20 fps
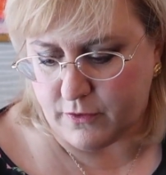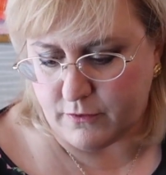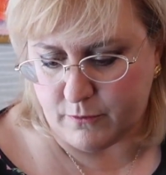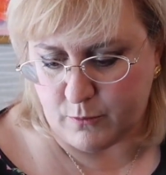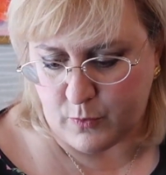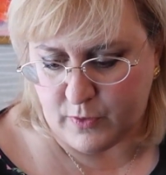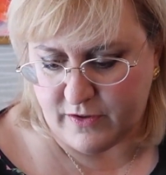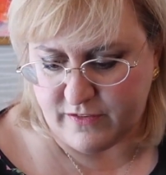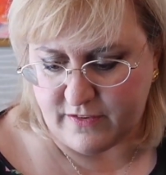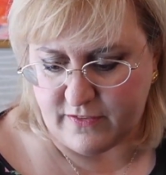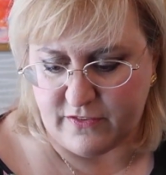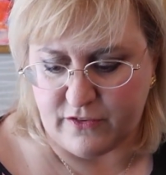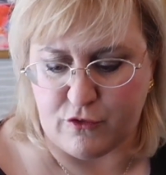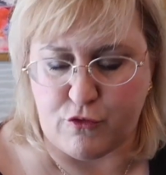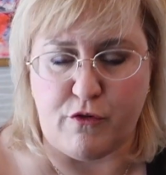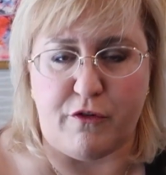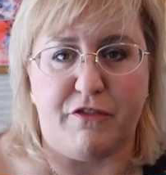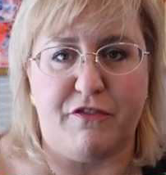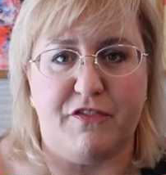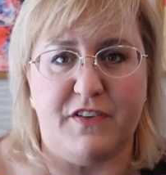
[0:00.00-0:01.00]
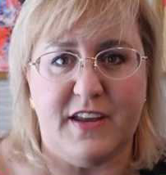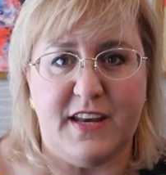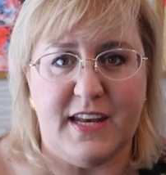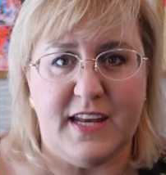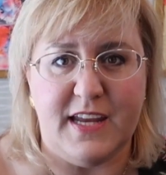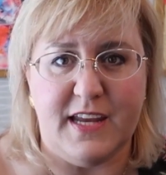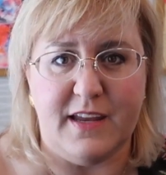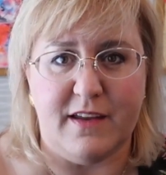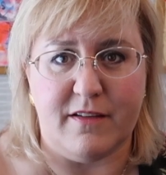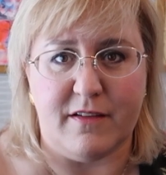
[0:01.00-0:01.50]
what is this,
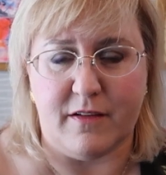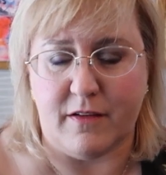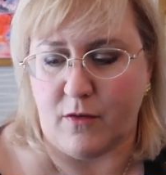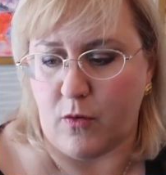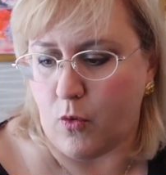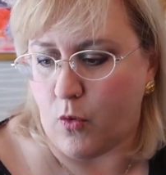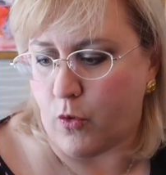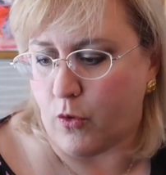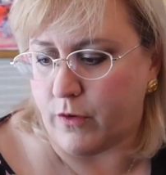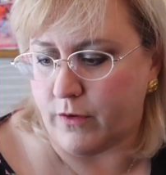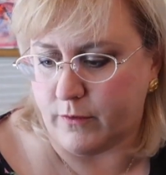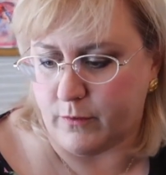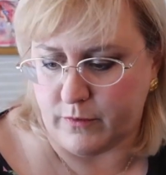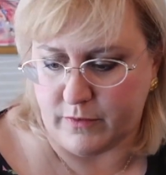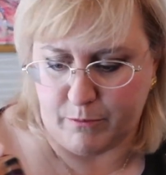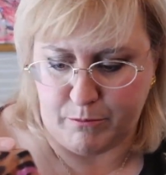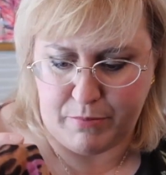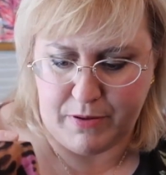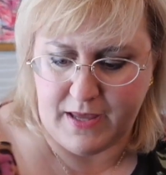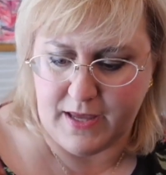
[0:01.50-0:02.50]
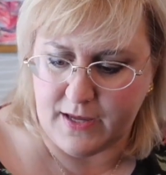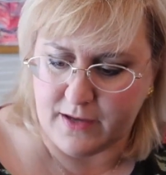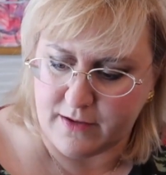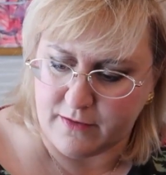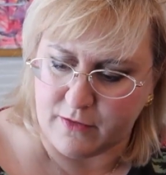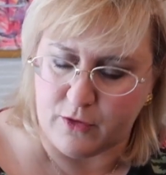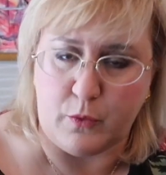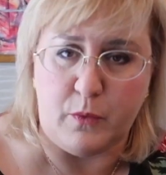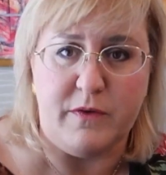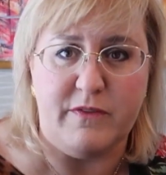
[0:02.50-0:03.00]
graffiti or
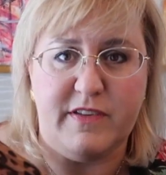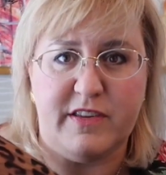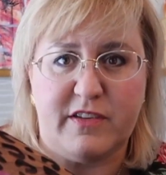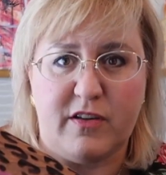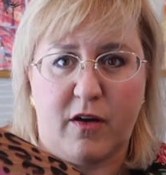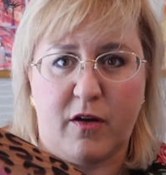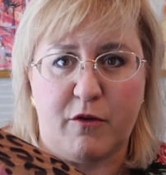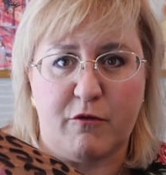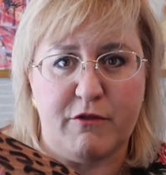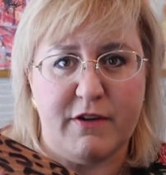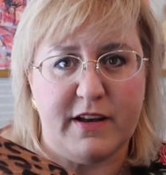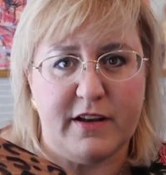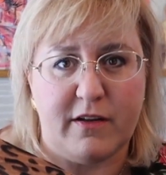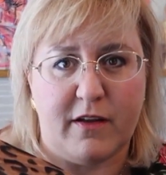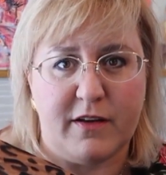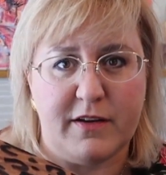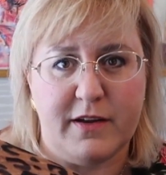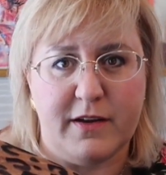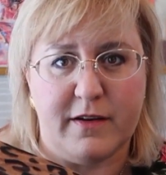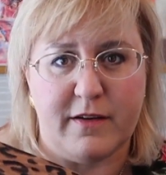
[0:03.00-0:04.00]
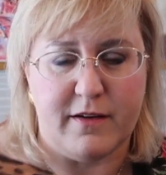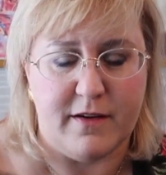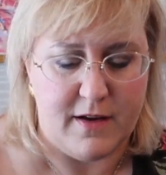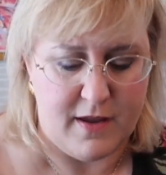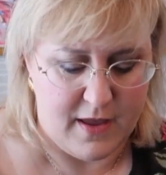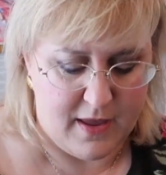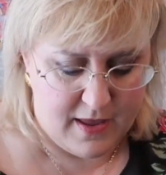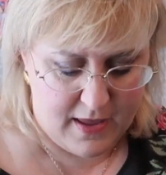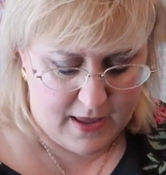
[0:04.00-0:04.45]
pink Louis Vuitton written on here.